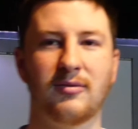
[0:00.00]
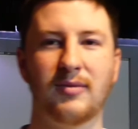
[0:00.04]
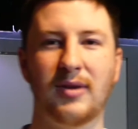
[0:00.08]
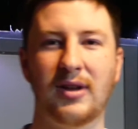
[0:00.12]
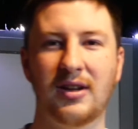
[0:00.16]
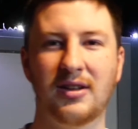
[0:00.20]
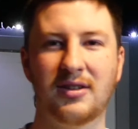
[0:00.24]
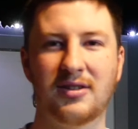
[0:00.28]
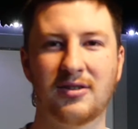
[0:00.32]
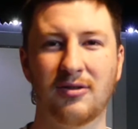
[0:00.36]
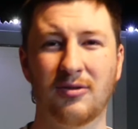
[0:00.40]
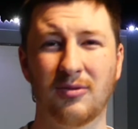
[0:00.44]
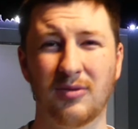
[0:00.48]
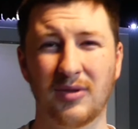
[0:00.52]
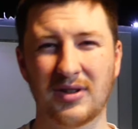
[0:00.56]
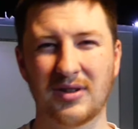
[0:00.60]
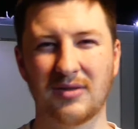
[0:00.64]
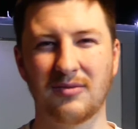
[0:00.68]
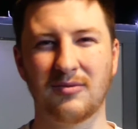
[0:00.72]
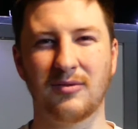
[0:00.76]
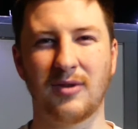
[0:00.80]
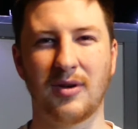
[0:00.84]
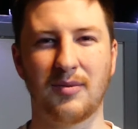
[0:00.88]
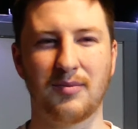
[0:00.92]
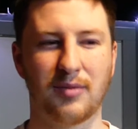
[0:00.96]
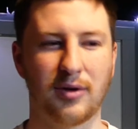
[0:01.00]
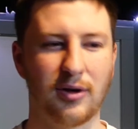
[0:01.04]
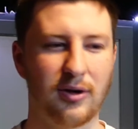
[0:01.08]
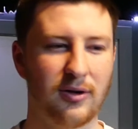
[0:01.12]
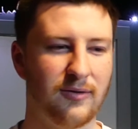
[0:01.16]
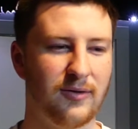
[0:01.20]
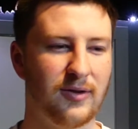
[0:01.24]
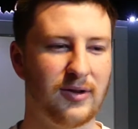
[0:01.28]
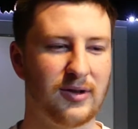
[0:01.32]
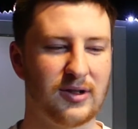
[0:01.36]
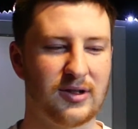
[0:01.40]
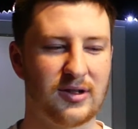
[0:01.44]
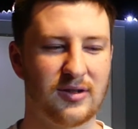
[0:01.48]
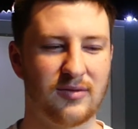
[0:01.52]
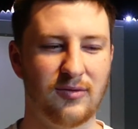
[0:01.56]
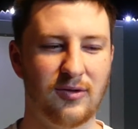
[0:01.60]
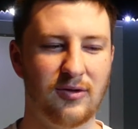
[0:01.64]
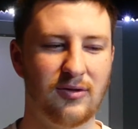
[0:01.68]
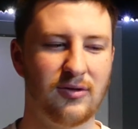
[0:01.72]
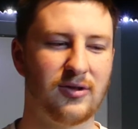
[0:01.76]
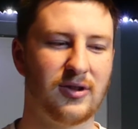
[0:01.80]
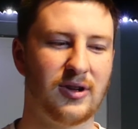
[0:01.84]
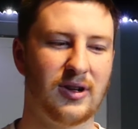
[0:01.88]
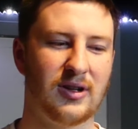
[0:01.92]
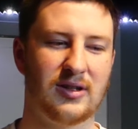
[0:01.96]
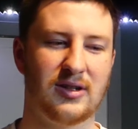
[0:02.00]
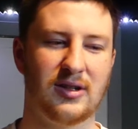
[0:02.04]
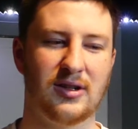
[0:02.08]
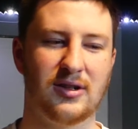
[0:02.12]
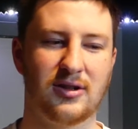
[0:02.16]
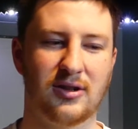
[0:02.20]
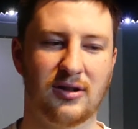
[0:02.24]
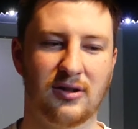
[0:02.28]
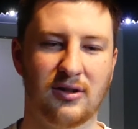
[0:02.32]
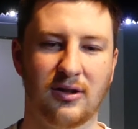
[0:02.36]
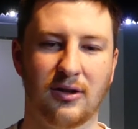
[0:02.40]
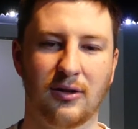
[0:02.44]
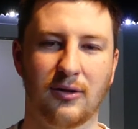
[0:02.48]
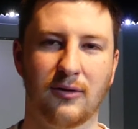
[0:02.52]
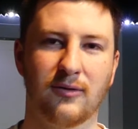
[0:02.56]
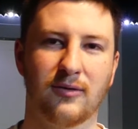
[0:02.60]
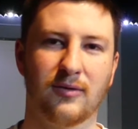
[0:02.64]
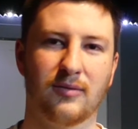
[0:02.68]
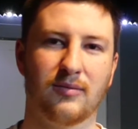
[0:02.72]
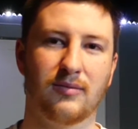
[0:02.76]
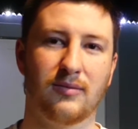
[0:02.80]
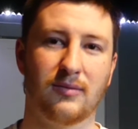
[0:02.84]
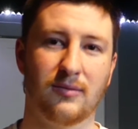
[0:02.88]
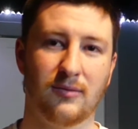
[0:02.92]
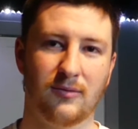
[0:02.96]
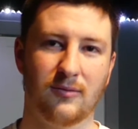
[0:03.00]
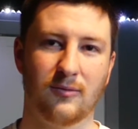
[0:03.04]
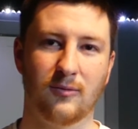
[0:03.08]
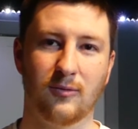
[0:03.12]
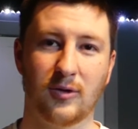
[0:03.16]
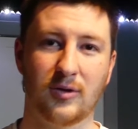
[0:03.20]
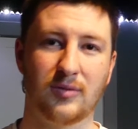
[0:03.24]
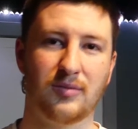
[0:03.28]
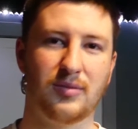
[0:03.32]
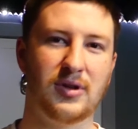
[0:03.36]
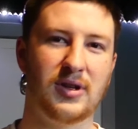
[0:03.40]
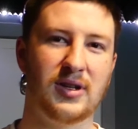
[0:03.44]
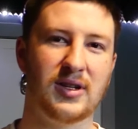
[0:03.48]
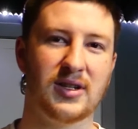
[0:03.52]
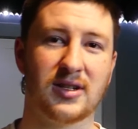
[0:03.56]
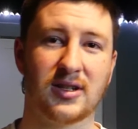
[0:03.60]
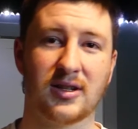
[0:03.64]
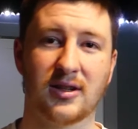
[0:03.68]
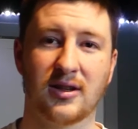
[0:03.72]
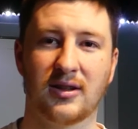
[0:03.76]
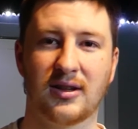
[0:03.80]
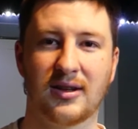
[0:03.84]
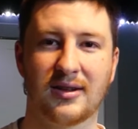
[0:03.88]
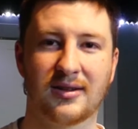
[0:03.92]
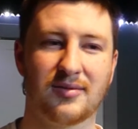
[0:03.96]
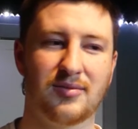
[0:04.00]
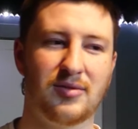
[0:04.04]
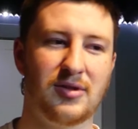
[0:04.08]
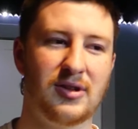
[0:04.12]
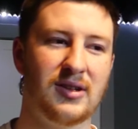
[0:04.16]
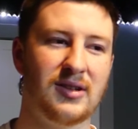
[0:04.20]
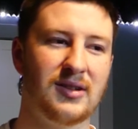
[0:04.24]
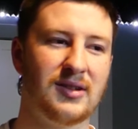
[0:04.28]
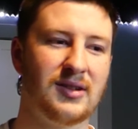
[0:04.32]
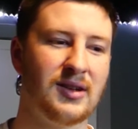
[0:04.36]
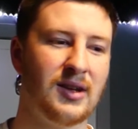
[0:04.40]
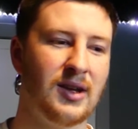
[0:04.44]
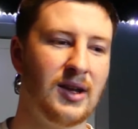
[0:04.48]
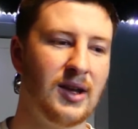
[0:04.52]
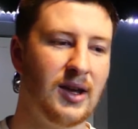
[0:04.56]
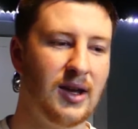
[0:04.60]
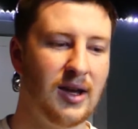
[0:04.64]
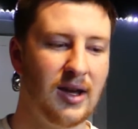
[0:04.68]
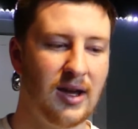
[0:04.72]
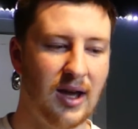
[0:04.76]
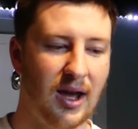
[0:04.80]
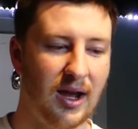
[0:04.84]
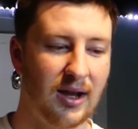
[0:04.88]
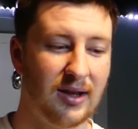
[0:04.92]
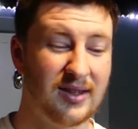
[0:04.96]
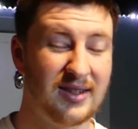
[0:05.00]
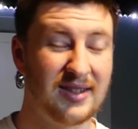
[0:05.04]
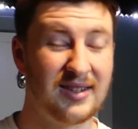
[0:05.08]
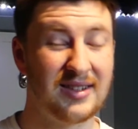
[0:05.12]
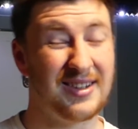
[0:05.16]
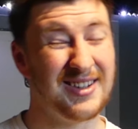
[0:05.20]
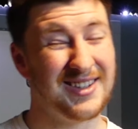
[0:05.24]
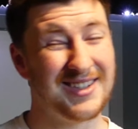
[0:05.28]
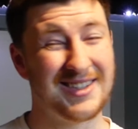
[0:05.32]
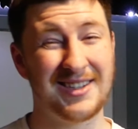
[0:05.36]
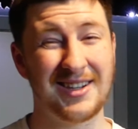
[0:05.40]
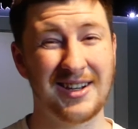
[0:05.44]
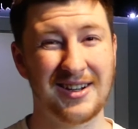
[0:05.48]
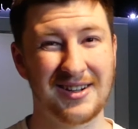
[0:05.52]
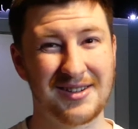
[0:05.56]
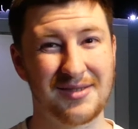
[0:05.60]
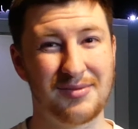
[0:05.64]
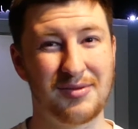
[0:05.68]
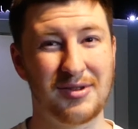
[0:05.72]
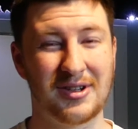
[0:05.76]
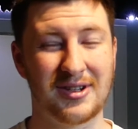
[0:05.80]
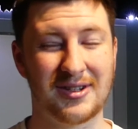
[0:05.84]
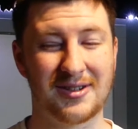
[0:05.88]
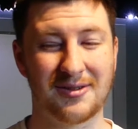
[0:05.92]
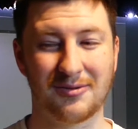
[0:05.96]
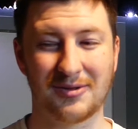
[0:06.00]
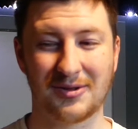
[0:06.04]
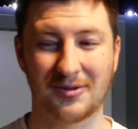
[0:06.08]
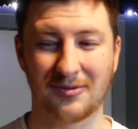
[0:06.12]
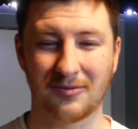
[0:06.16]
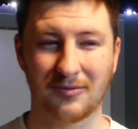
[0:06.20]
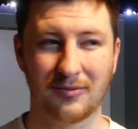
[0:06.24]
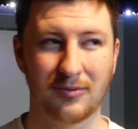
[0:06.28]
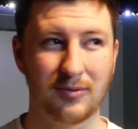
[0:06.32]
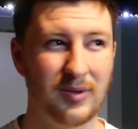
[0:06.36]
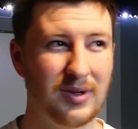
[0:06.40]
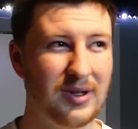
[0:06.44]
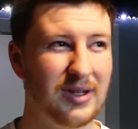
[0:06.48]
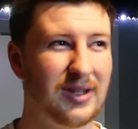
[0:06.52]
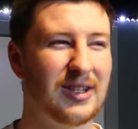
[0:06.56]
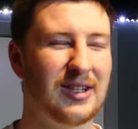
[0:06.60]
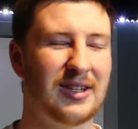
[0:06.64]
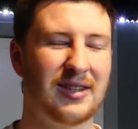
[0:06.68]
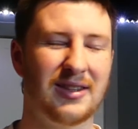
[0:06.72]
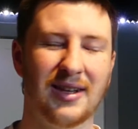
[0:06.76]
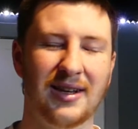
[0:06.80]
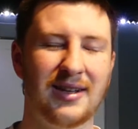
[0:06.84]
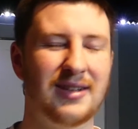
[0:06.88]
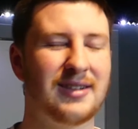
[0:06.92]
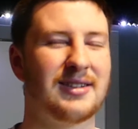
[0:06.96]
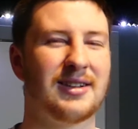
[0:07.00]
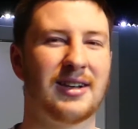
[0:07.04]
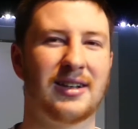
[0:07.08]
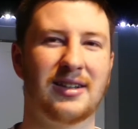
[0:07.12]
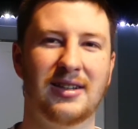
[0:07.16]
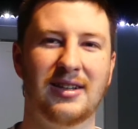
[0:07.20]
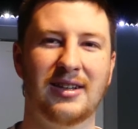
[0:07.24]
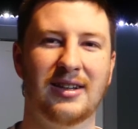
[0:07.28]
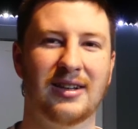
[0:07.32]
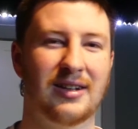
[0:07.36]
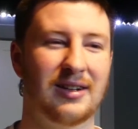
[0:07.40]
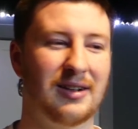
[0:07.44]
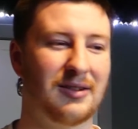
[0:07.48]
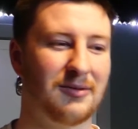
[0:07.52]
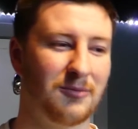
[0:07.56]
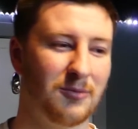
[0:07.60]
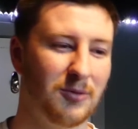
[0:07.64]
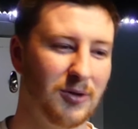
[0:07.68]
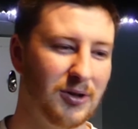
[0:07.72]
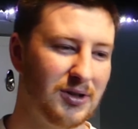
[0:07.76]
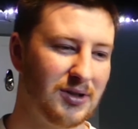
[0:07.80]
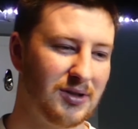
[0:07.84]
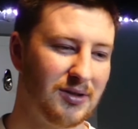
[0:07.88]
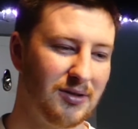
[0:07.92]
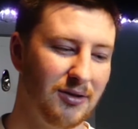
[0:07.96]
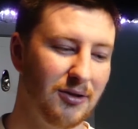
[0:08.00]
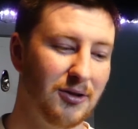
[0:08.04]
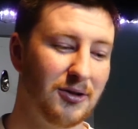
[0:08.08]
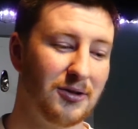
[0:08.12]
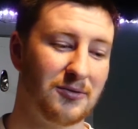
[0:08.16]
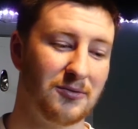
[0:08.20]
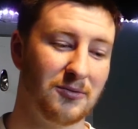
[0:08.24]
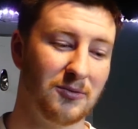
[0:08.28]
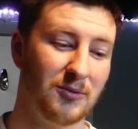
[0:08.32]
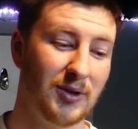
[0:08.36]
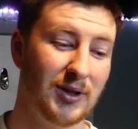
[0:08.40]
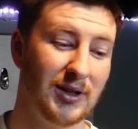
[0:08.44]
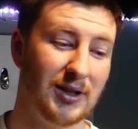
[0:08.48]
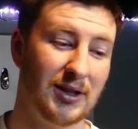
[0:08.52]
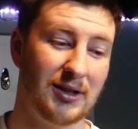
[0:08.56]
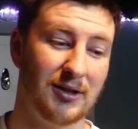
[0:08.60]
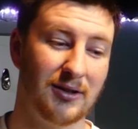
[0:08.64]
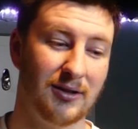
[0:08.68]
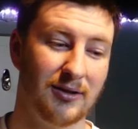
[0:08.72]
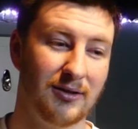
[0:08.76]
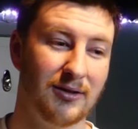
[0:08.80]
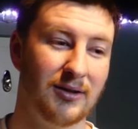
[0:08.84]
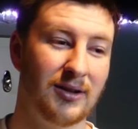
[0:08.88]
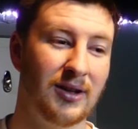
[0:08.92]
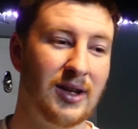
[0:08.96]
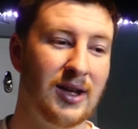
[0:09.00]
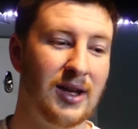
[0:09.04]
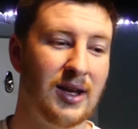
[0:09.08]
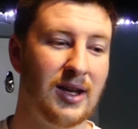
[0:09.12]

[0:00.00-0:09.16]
it made it so it wasn't a perfect smooth transition to go from one piece to the next piece. And this sucks because it was a really nice idea and it worked, looked really good.